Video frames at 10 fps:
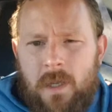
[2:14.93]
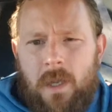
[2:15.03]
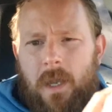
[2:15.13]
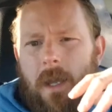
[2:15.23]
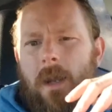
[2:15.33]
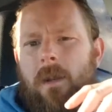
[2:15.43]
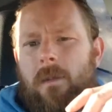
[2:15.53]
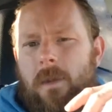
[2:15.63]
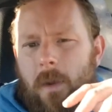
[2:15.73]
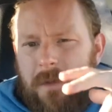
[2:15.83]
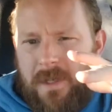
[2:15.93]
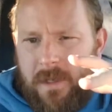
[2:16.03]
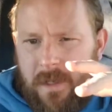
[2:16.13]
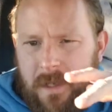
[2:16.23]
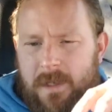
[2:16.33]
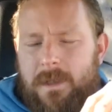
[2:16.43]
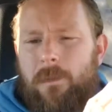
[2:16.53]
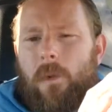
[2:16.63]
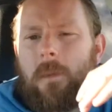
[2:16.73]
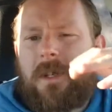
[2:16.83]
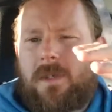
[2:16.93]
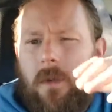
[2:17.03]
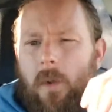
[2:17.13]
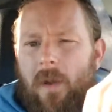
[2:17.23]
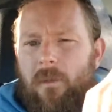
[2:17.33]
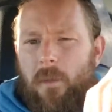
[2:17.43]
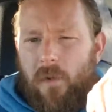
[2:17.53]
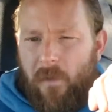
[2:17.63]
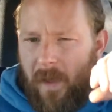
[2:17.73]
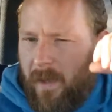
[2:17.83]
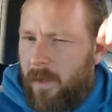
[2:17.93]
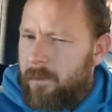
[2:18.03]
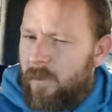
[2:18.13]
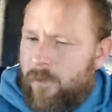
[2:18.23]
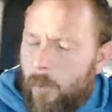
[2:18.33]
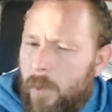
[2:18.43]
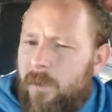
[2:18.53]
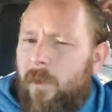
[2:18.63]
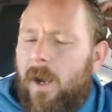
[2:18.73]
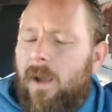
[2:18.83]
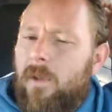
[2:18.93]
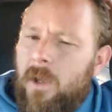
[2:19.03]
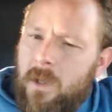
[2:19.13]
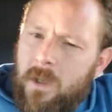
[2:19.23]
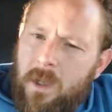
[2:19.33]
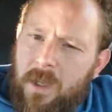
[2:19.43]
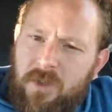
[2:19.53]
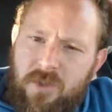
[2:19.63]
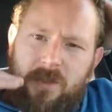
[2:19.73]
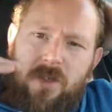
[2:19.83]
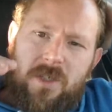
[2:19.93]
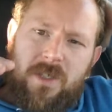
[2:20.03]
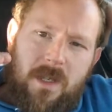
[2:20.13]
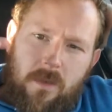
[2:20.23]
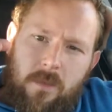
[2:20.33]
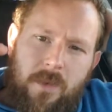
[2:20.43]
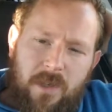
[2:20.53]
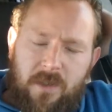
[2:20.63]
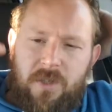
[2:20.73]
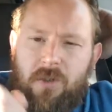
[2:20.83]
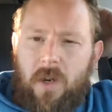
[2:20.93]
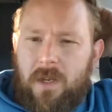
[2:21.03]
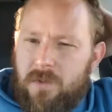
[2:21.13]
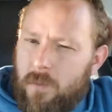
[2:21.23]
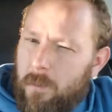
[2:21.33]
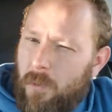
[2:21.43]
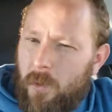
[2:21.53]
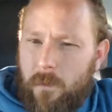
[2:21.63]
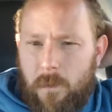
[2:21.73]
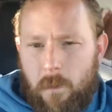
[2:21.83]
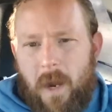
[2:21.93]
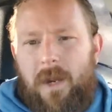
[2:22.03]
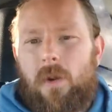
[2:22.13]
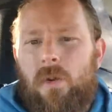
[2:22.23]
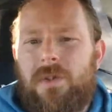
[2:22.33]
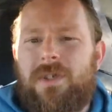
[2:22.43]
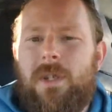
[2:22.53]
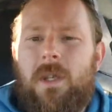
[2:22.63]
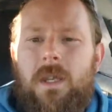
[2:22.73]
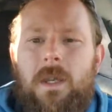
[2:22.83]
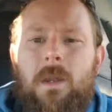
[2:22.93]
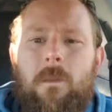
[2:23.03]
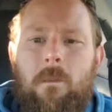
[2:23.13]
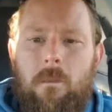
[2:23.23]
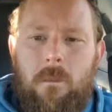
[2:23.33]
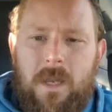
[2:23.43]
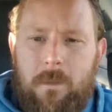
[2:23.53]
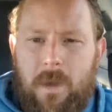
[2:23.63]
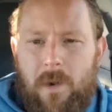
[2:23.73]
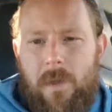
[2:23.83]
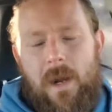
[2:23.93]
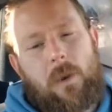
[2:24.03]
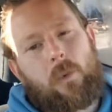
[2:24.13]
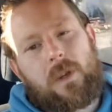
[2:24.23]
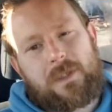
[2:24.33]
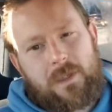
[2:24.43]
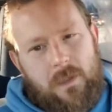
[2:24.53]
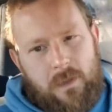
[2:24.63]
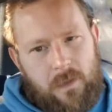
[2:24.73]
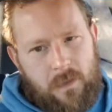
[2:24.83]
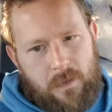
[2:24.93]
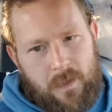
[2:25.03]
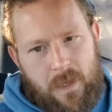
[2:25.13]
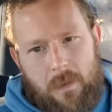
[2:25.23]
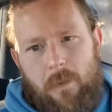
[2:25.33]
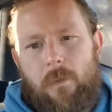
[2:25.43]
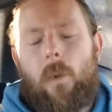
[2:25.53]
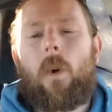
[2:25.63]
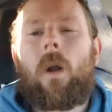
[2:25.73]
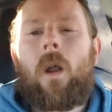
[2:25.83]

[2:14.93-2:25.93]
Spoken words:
And that was getting easy for me, so I've moved that up to 45 and just incrementally trying to improve. My goal is to get me better than I was the day before